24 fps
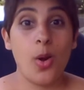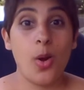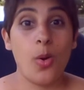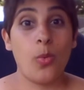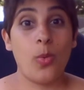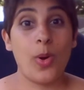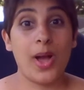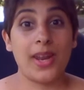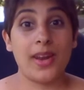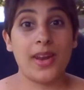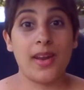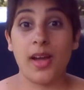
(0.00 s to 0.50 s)

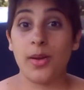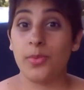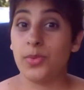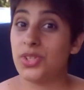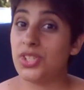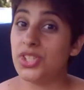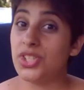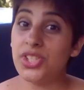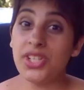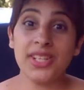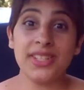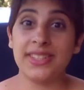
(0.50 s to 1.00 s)
when I
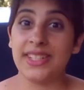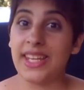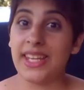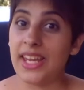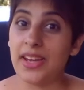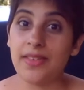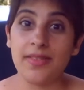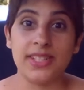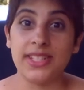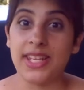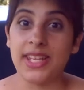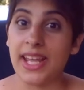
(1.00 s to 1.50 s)
was just
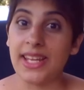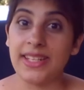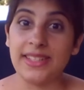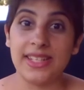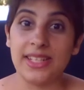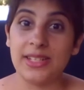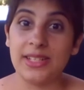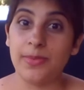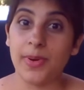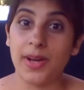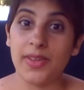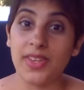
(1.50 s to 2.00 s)

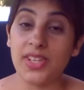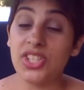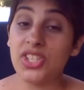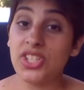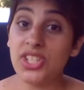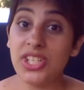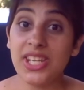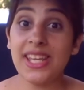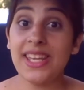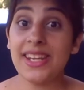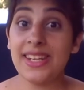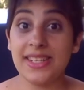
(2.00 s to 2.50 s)
irritated by the
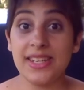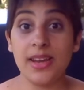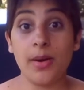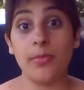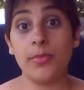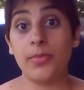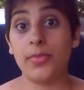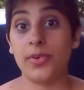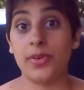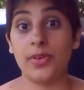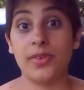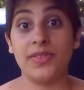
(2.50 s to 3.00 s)
sheer
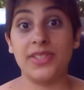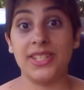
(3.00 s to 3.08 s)
number of